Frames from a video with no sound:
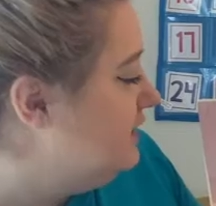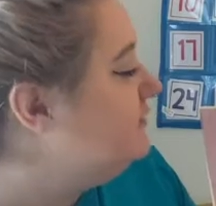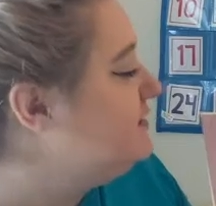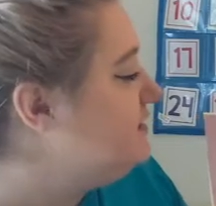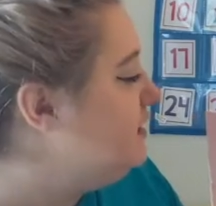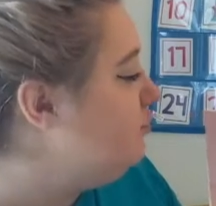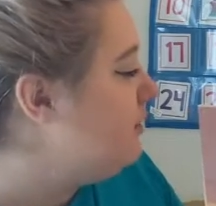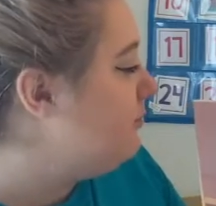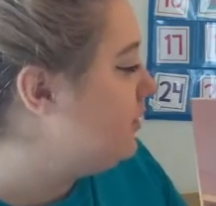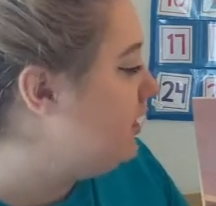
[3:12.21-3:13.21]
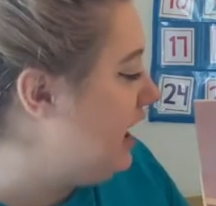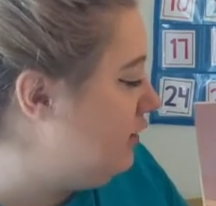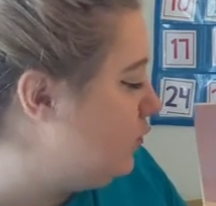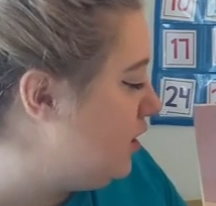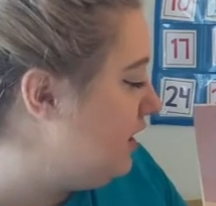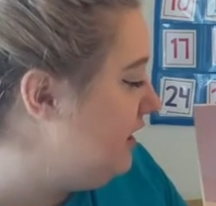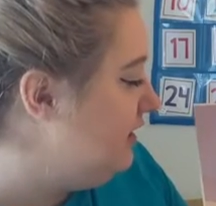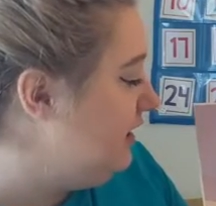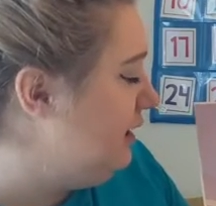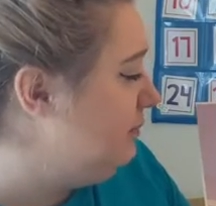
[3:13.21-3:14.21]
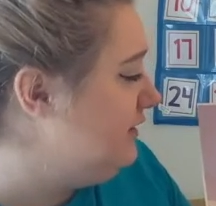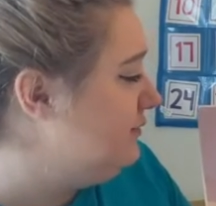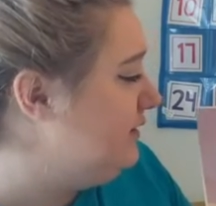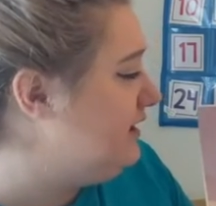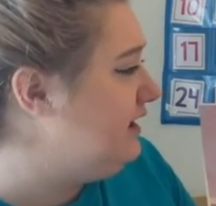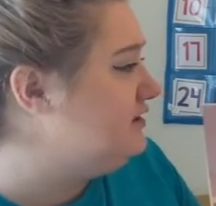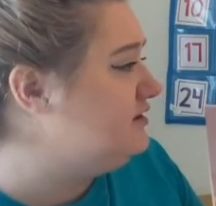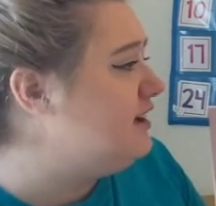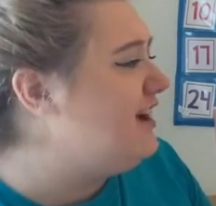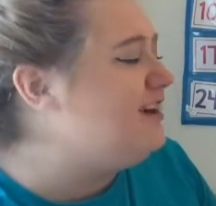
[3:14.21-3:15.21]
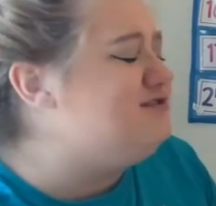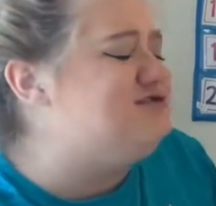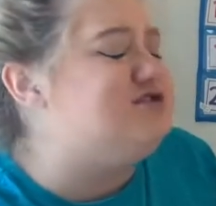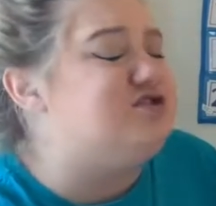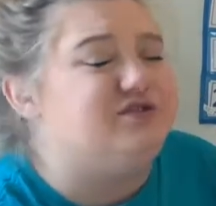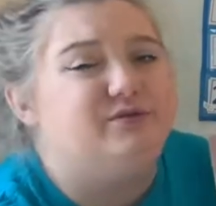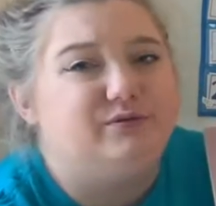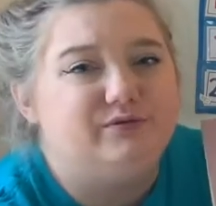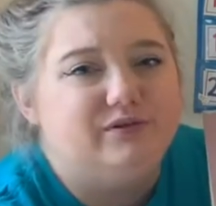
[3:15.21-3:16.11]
Does he whimper and whine in between each achoo?